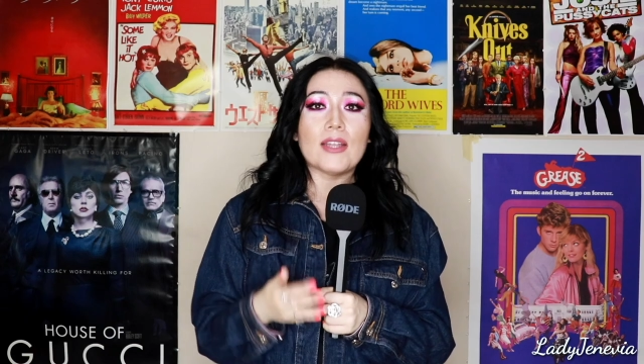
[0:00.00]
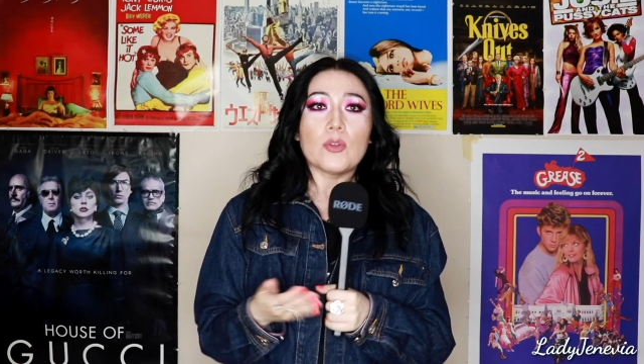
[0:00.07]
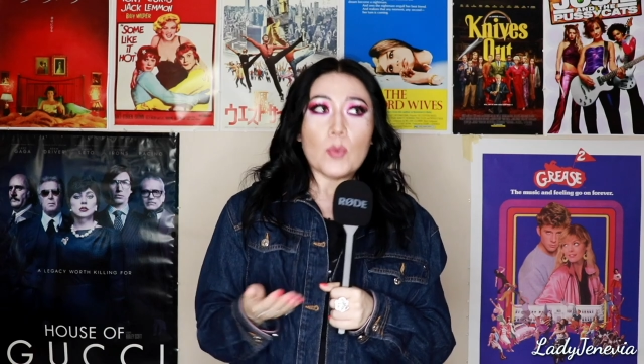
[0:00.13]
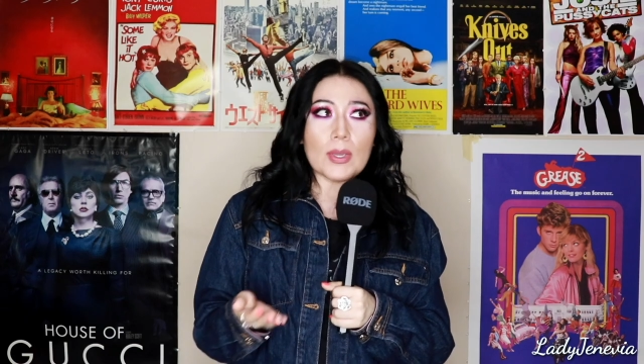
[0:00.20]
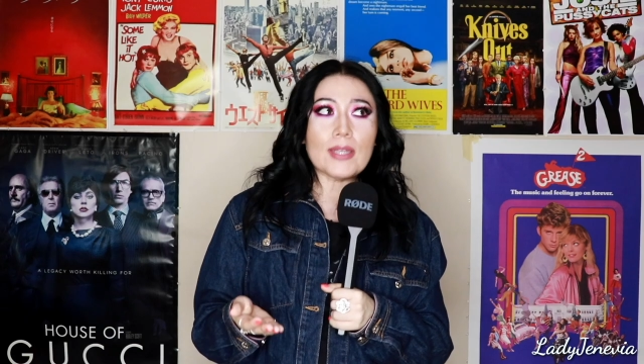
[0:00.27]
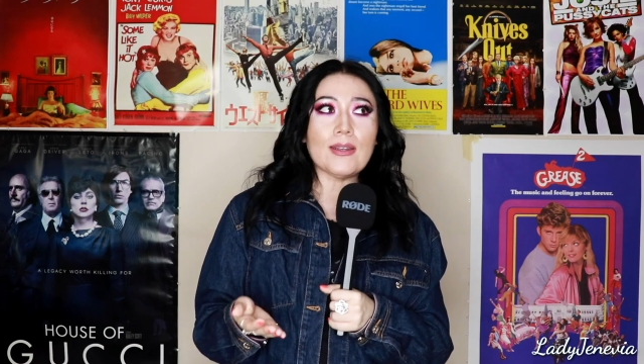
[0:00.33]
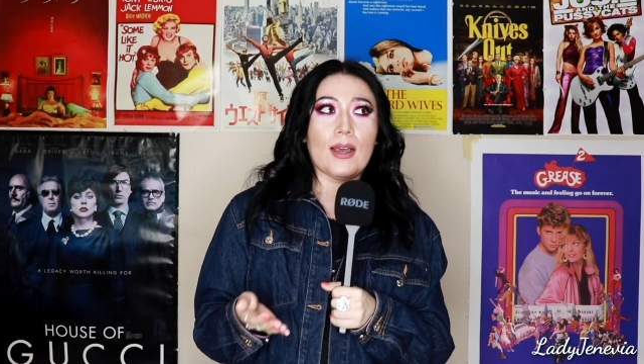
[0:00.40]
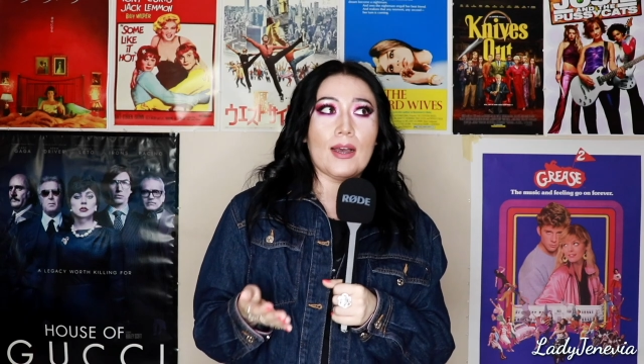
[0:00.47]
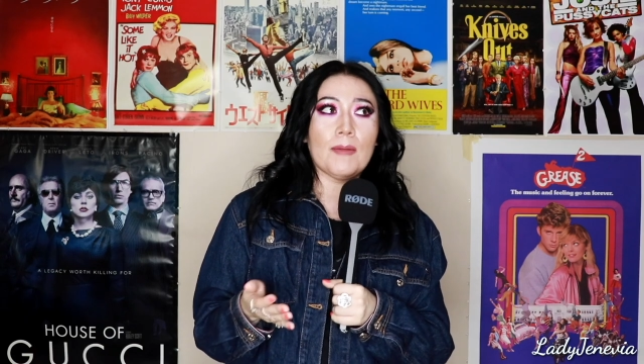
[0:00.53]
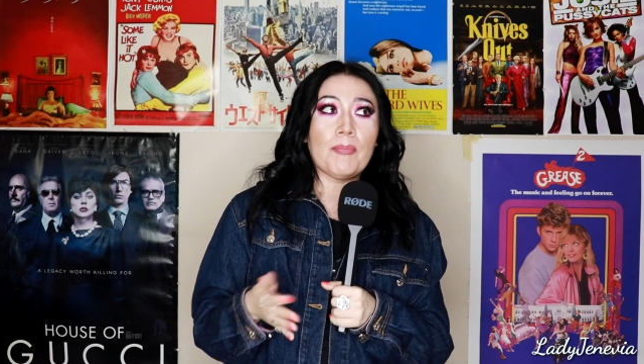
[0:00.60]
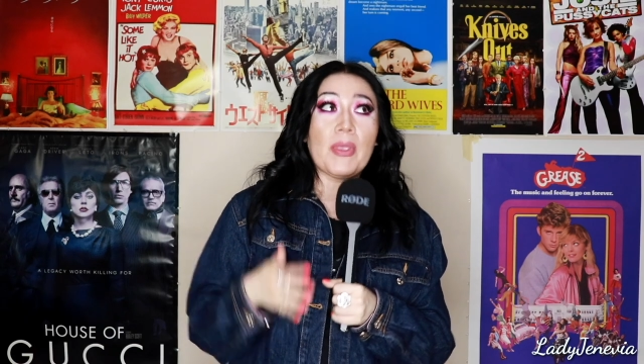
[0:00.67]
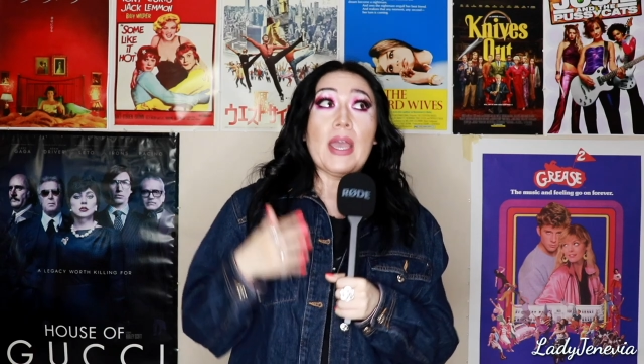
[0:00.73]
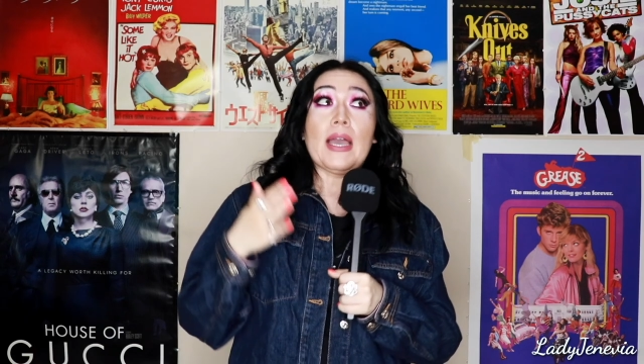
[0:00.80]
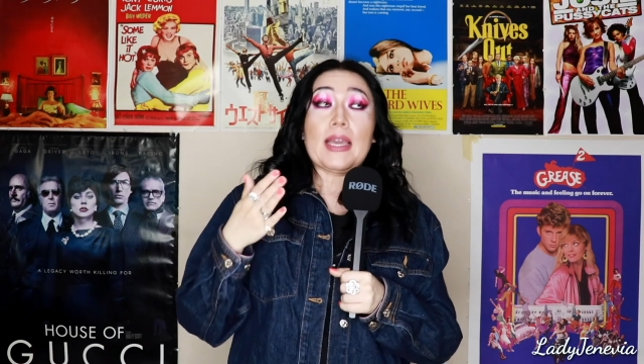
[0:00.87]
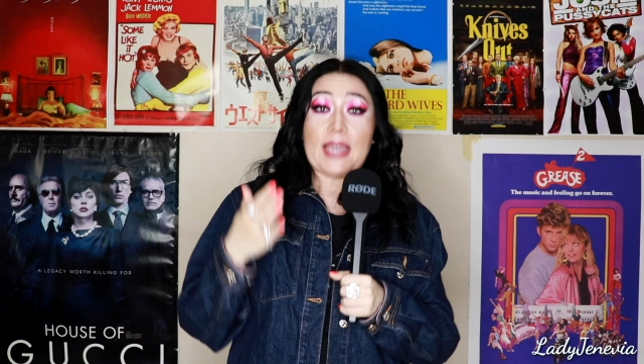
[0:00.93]
Edwina
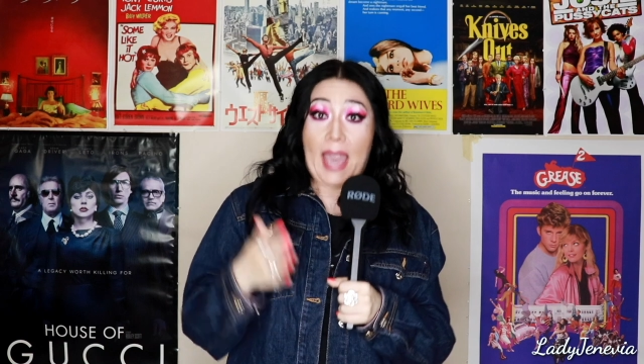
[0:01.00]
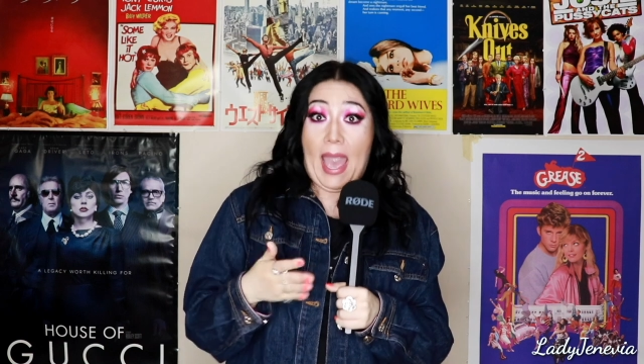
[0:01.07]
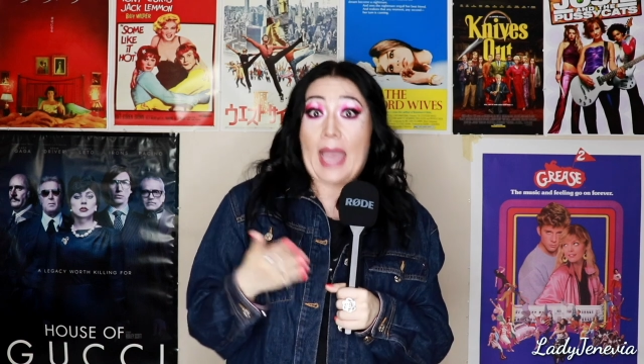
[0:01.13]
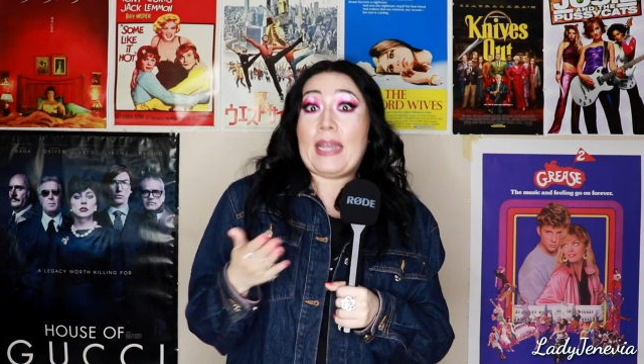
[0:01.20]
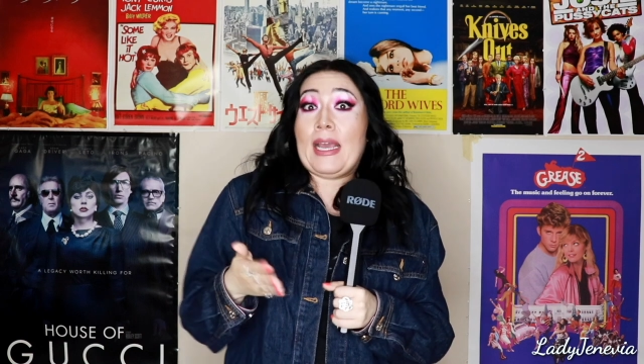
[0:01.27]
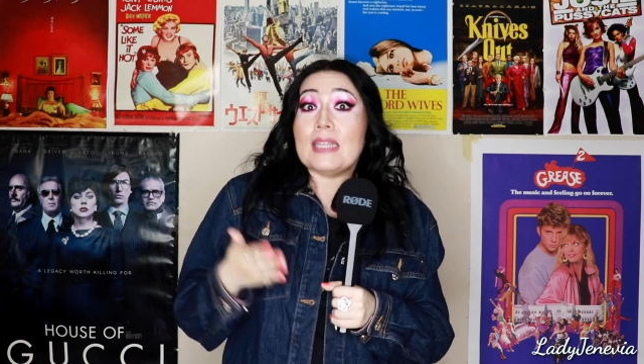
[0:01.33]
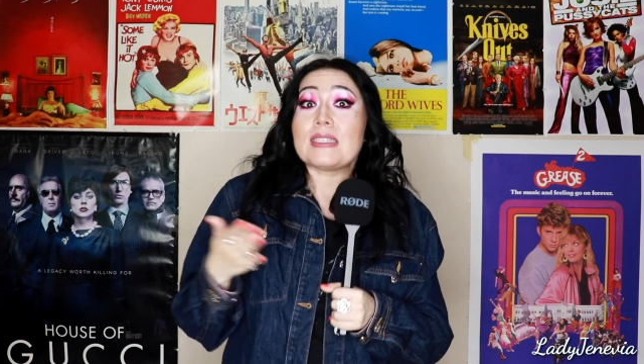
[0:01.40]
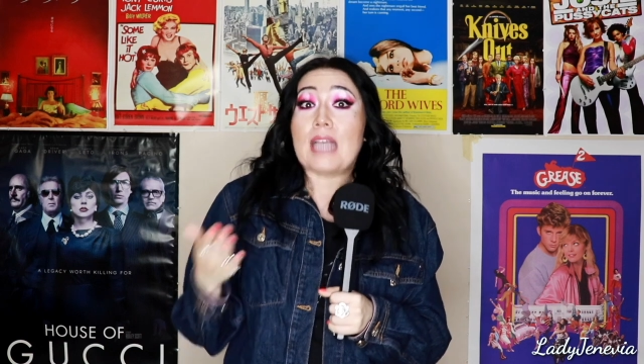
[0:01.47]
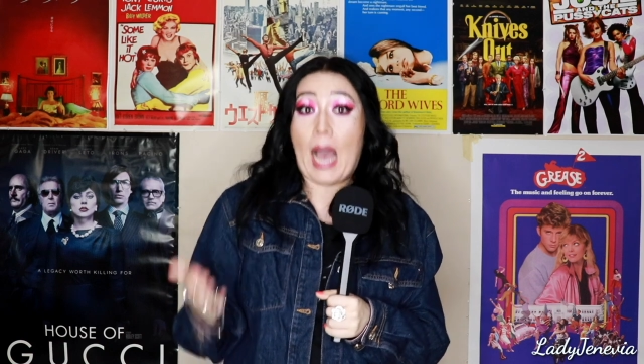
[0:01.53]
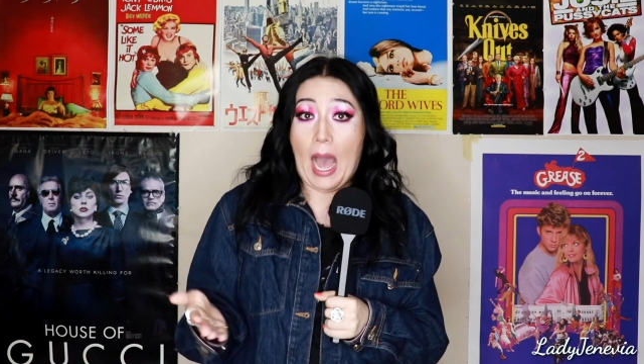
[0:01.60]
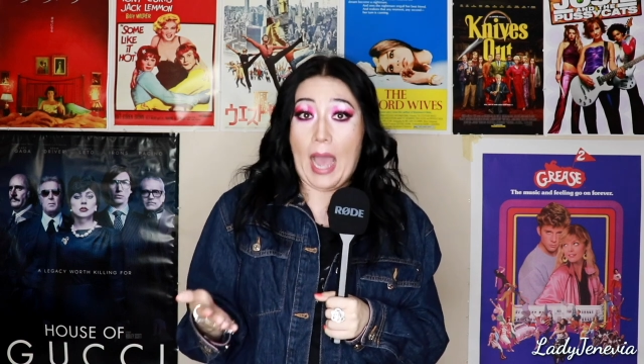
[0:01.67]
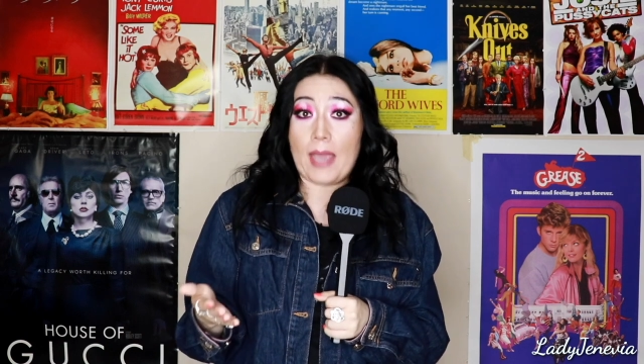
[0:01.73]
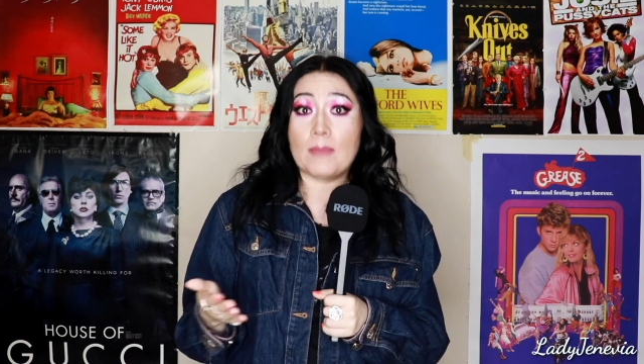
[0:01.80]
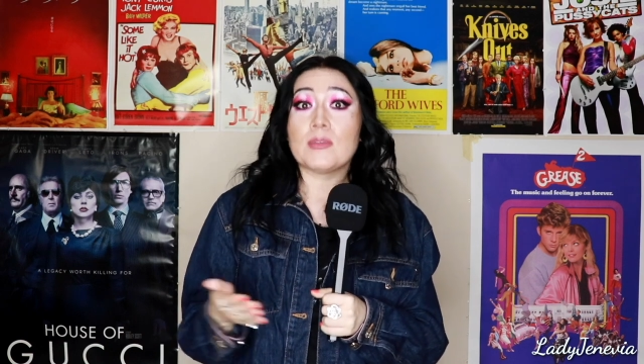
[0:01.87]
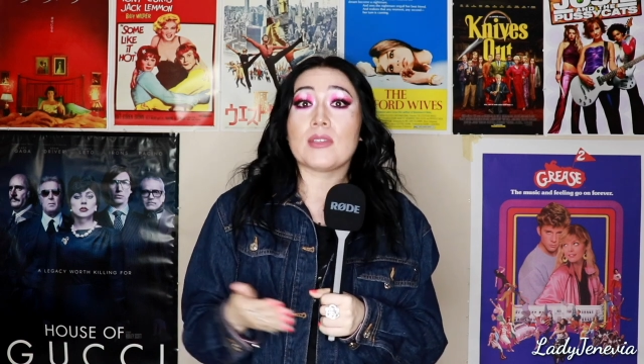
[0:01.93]
can at
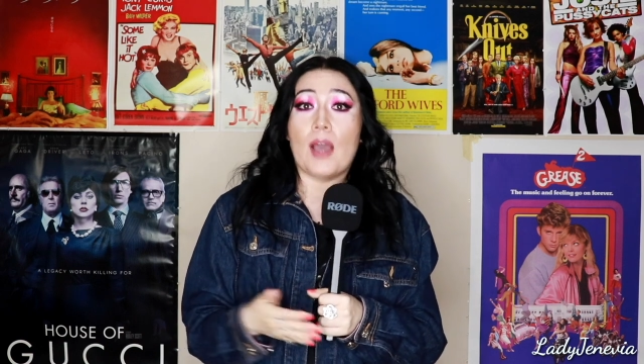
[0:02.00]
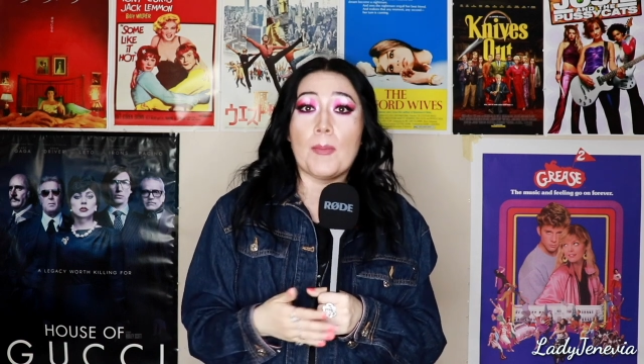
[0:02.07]
times